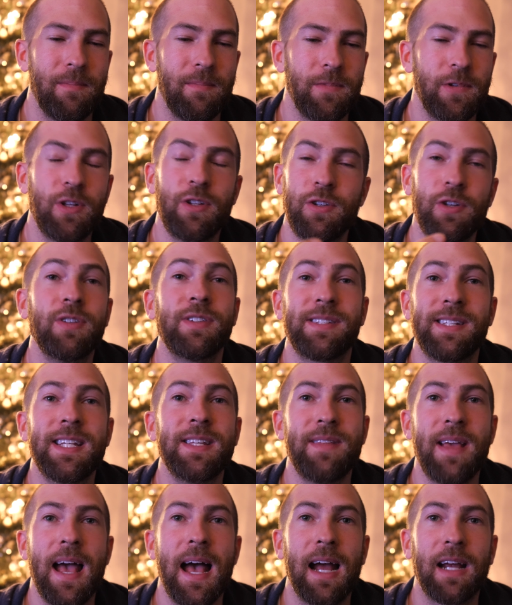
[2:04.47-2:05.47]
you'll see
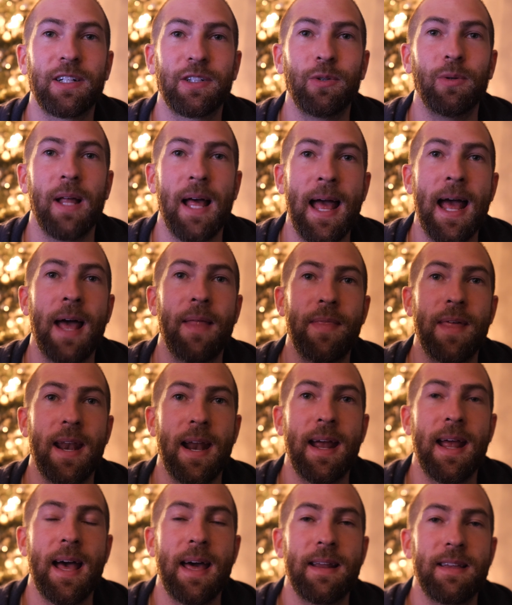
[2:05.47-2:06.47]
the actual ad that
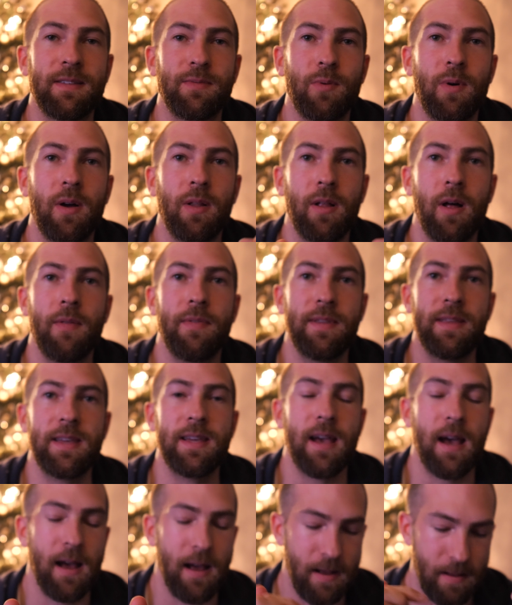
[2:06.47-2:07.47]
I had as well on
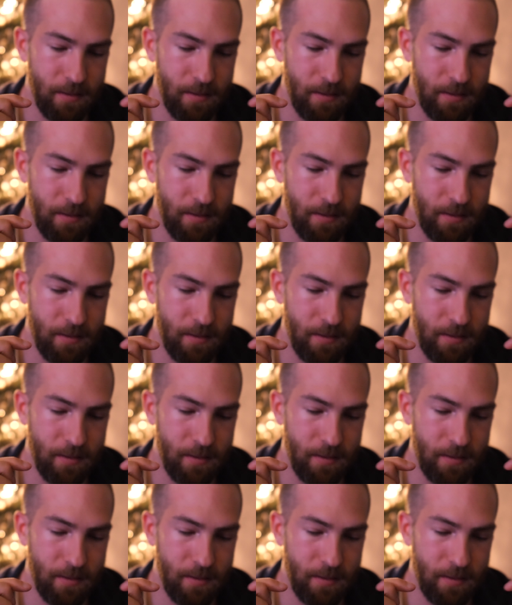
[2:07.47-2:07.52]
the